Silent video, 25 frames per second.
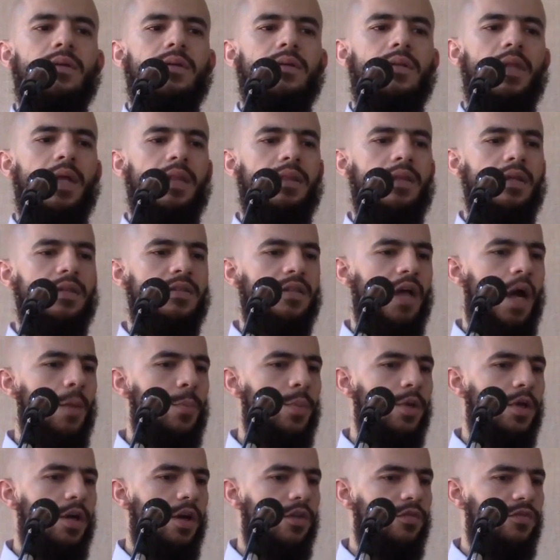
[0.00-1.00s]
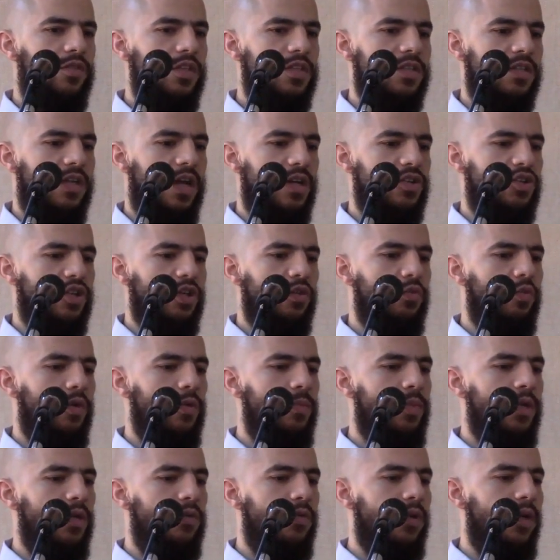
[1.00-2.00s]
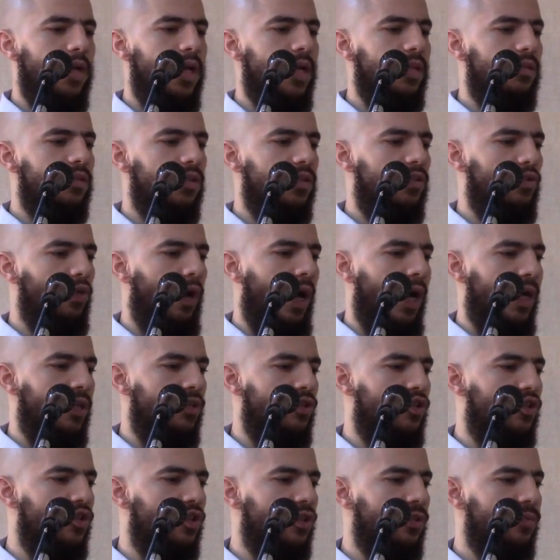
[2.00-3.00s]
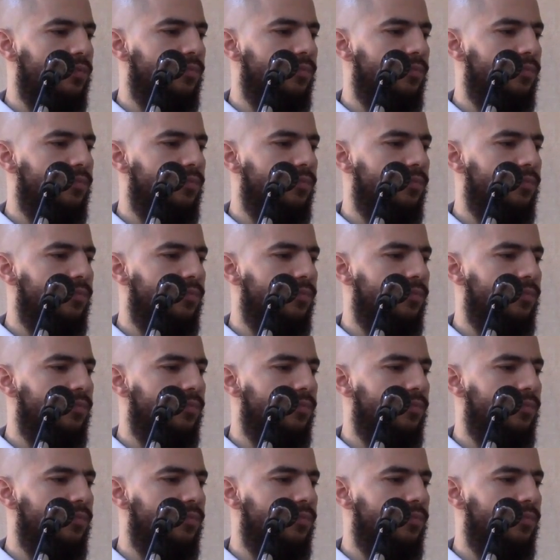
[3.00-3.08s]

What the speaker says: that the topic of discussion will be related to Hajj.